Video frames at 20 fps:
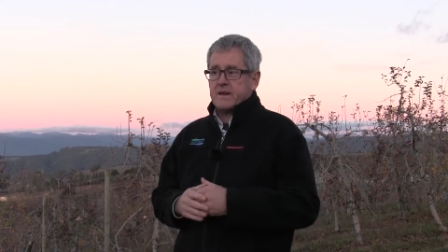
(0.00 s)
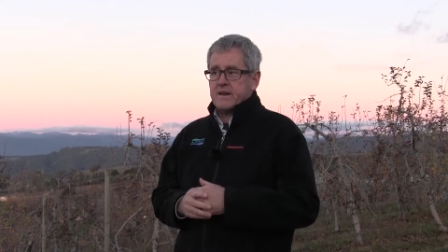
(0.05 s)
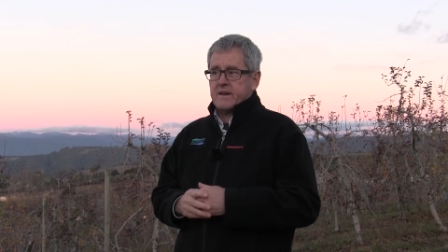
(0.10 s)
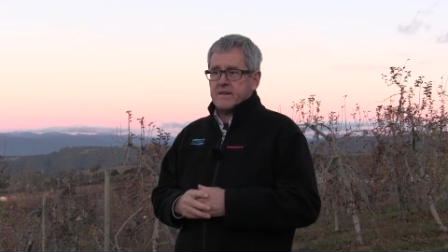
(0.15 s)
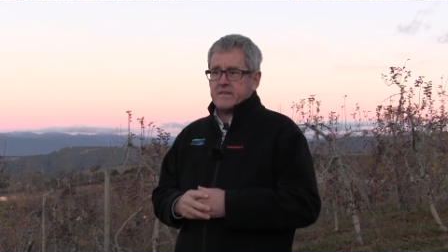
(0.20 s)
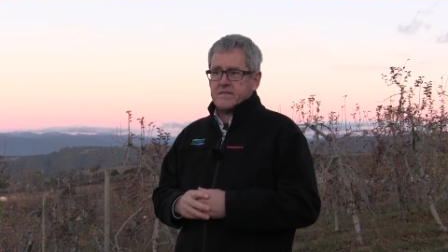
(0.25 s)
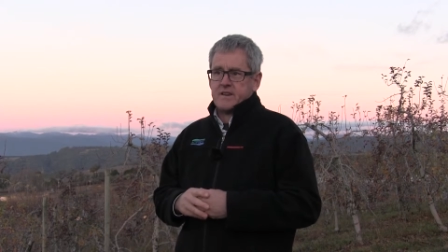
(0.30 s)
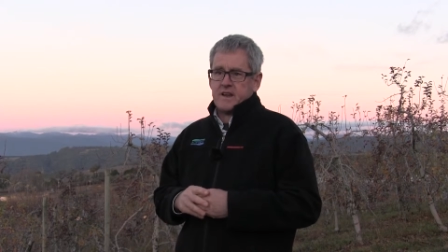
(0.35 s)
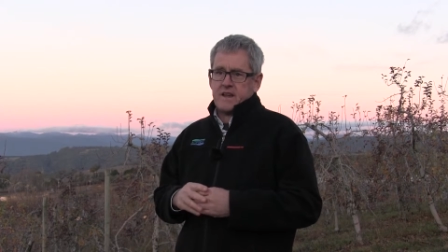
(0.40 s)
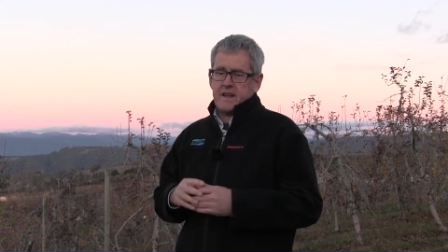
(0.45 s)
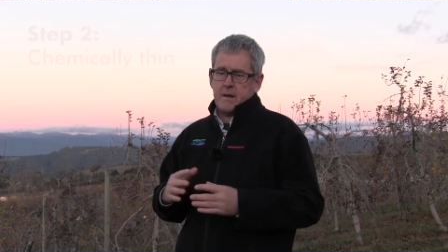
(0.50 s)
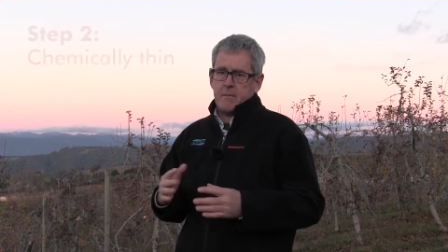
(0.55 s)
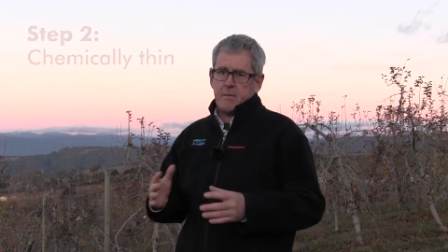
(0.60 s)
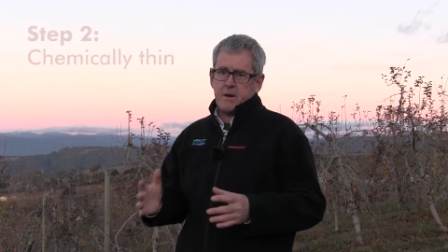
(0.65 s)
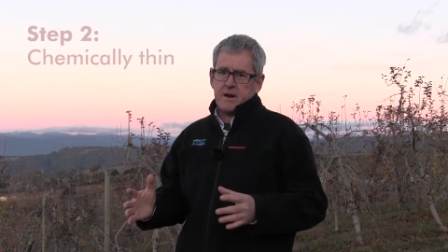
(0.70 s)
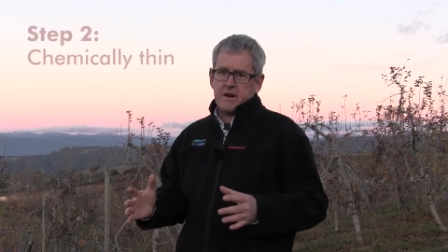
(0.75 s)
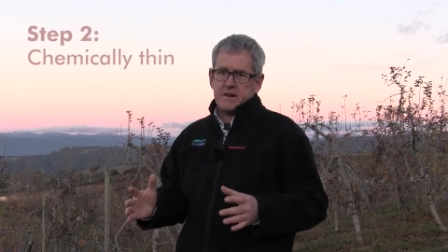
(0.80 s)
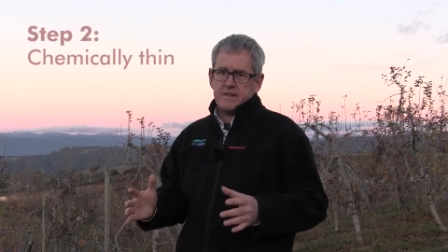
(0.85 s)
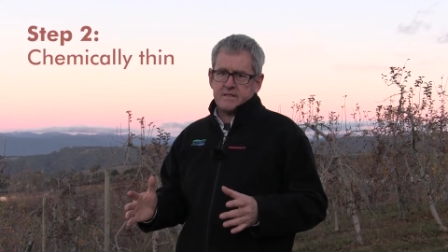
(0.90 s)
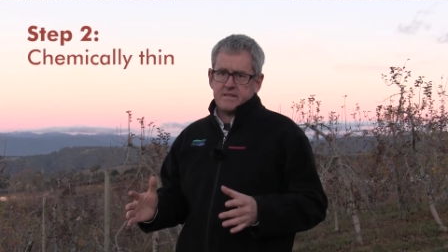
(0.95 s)
is to
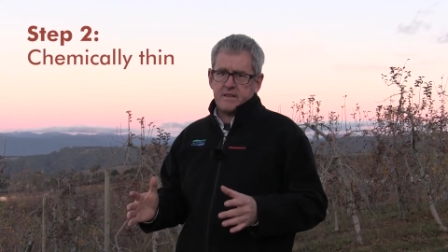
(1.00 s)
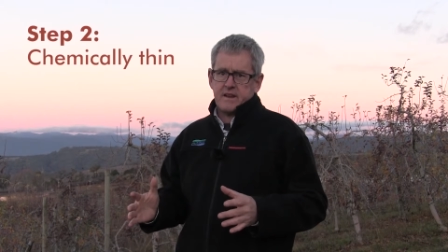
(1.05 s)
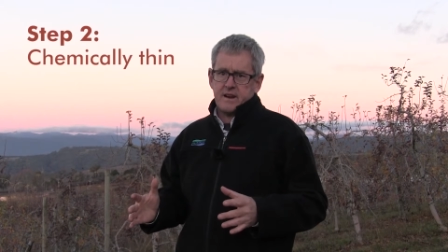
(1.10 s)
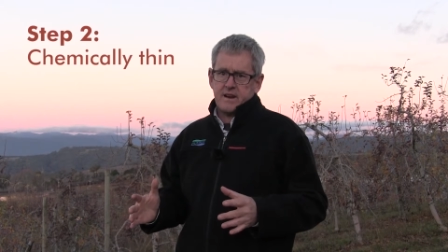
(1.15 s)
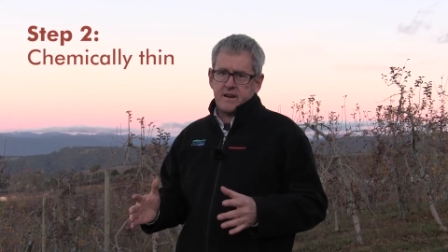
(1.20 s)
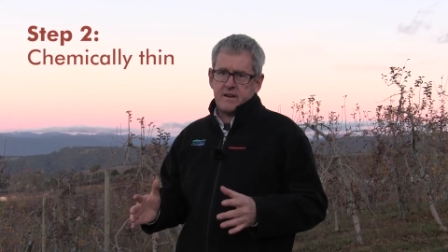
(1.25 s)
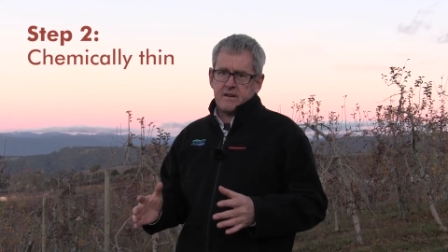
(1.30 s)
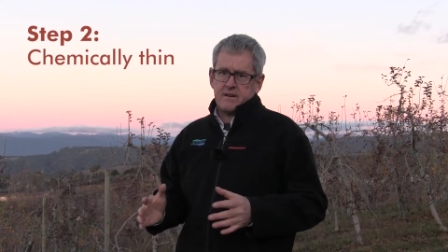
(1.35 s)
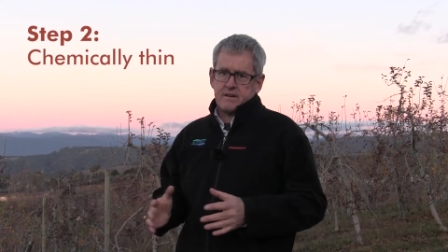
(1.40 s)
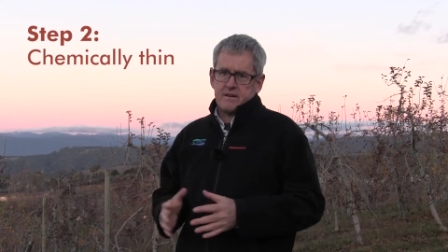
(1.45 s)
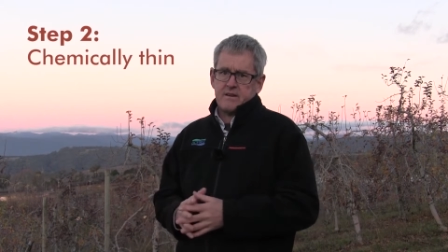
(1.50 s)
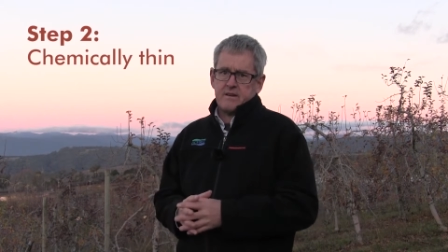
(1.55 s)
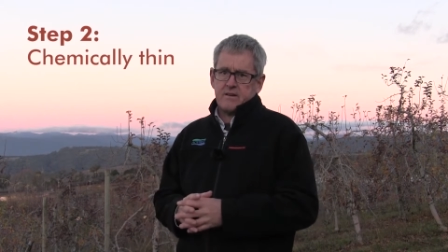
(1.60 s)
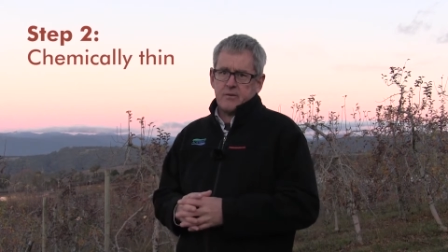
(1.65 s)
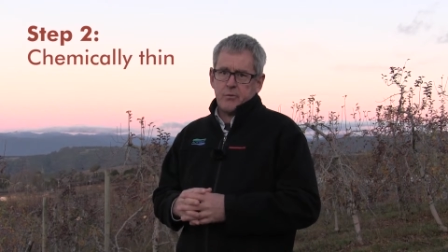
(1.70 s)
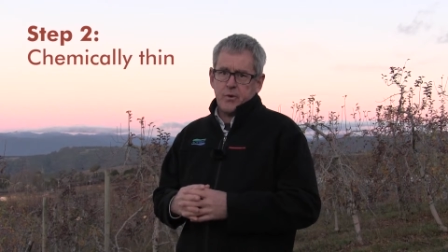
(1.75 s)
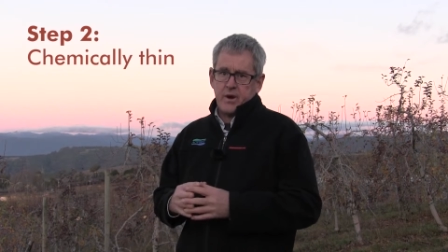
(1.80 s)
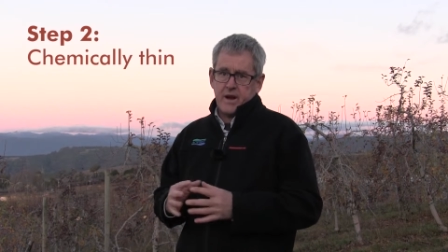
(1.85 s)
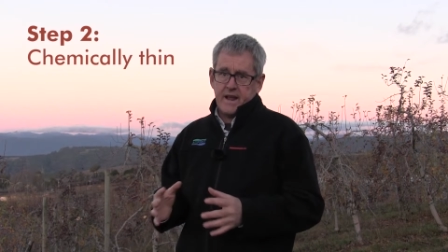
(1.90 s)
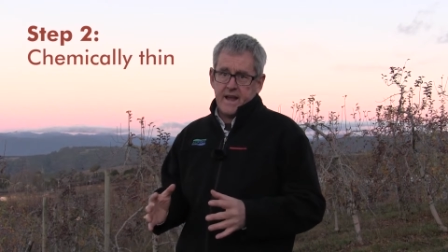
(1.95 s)
chemically thin it
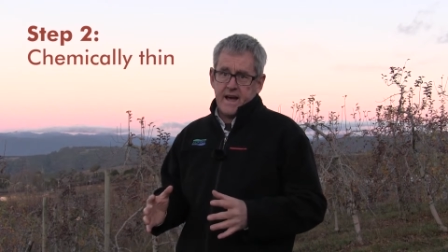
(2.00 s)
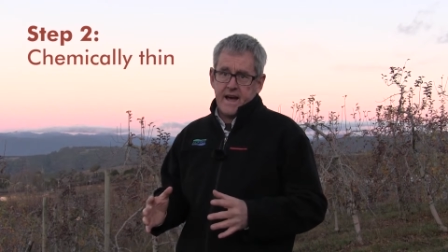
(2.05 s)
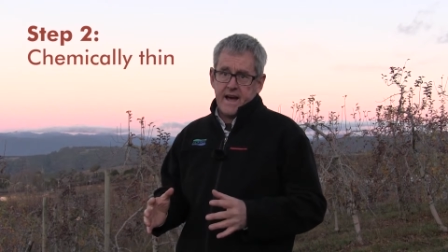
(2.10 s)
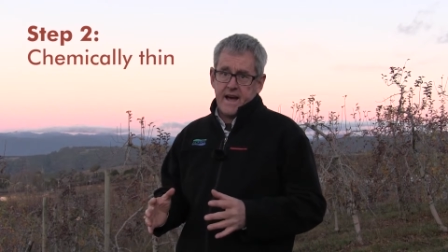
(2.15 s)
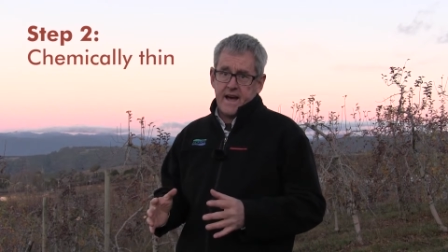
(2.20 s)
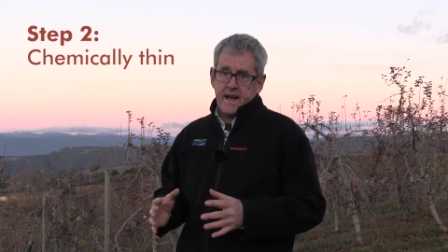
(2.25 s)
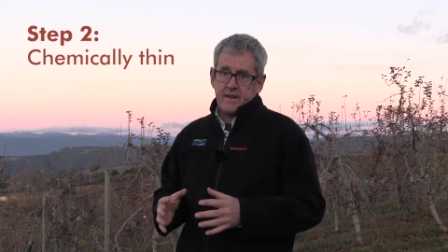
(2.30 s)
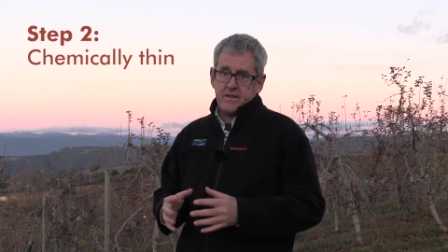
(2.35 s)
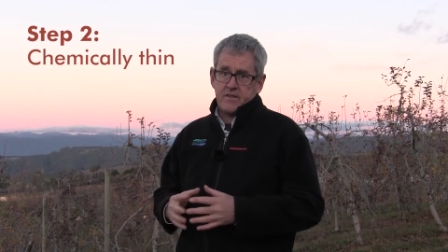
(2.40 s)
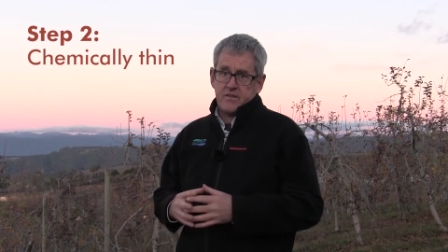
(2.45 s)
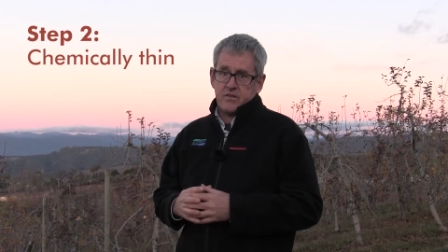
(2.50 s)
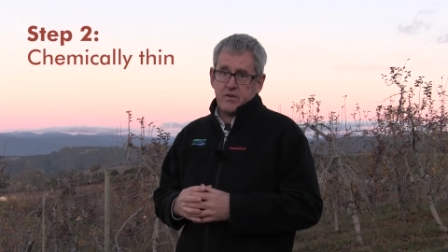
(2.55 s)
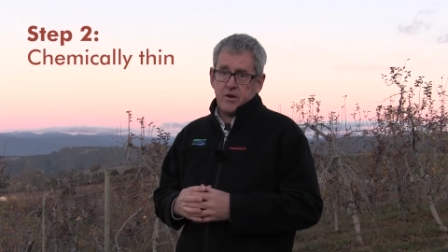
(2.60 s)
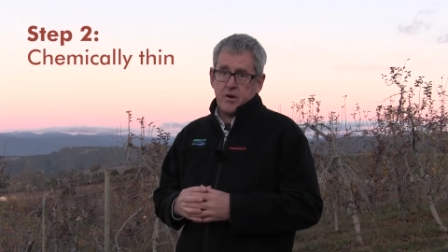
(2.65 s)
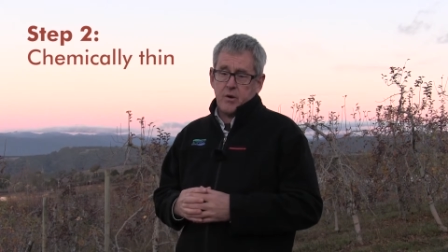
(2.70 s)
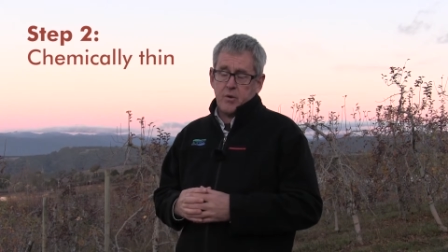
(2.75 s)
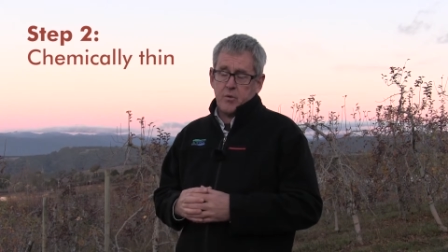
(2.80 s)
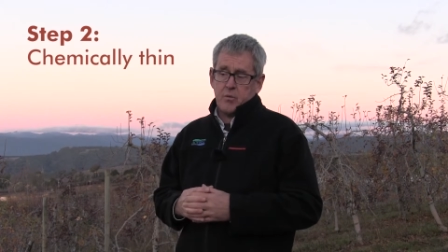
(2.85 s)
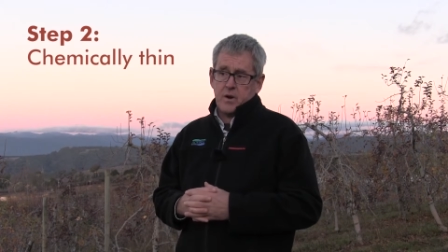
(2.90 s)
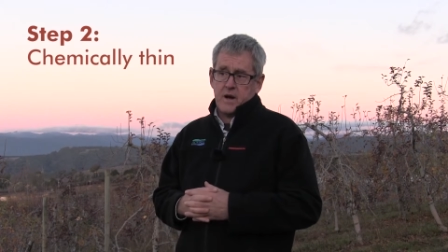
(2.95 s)
really hard.
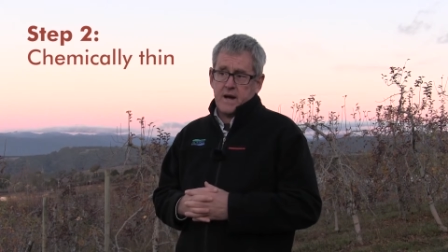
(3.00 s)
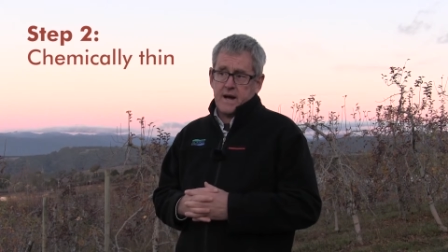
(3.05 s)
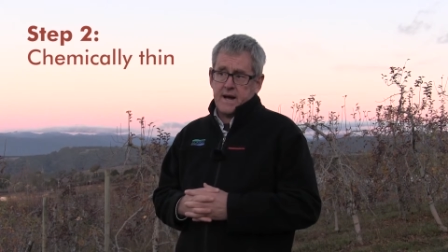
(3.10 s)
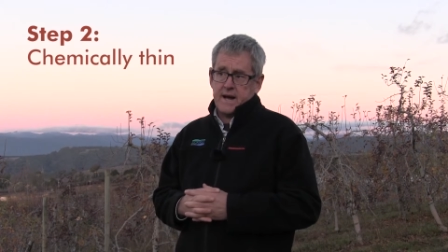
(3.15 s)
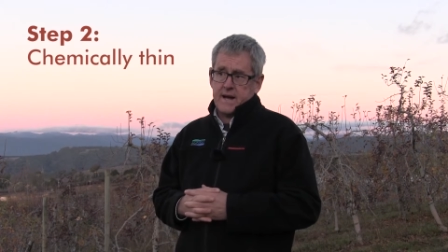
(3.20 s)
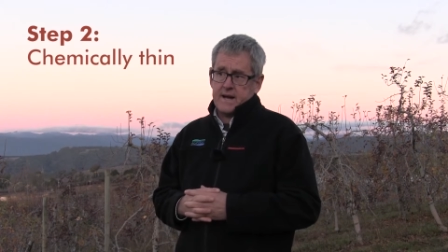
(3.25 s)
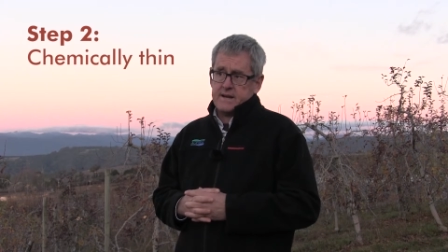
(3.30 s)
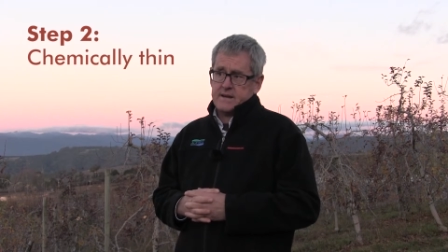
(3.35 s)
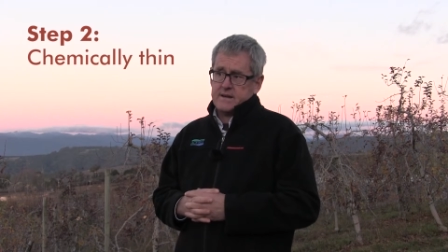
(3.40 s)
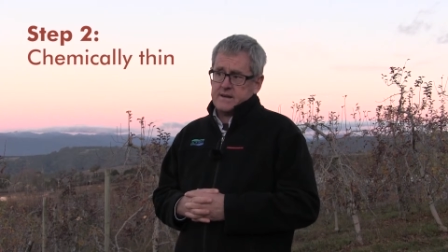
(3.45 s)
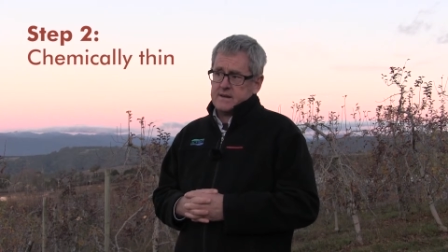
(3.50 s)
So uh,